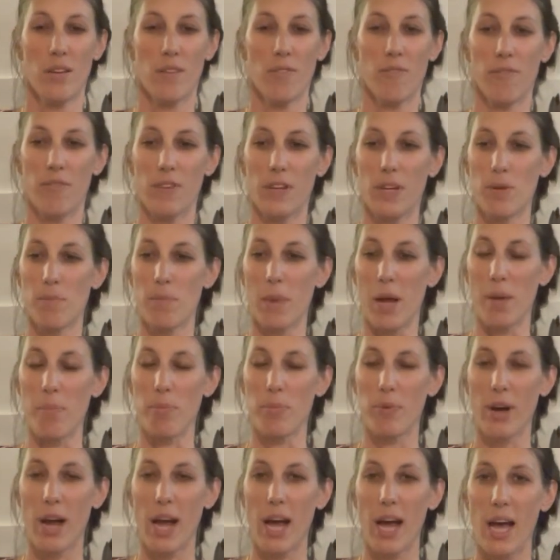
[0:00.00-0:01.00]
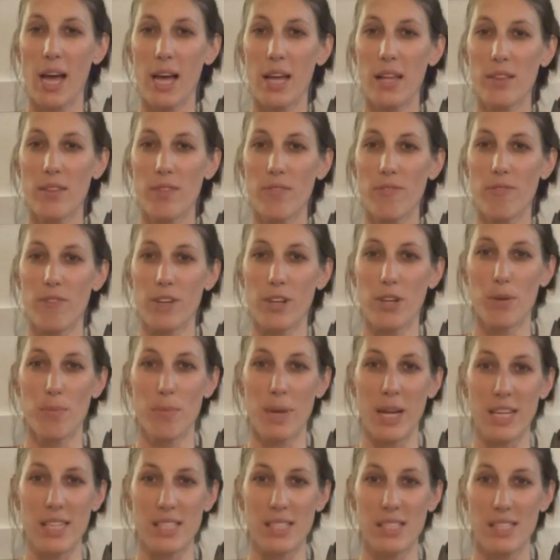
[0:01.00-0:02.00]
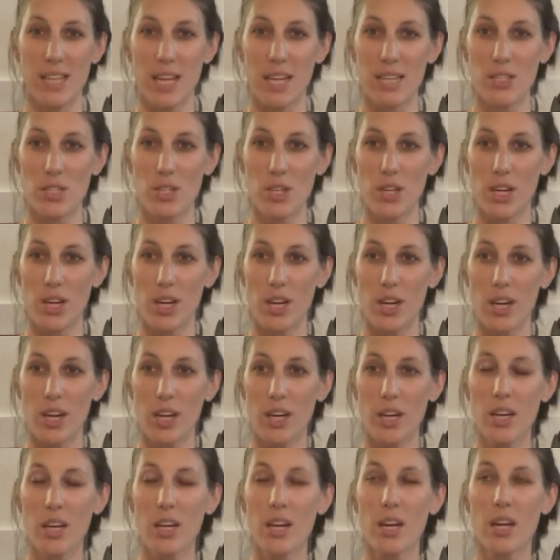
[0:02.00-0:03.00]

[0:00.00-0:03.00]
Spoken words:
feel my breath, feel my center.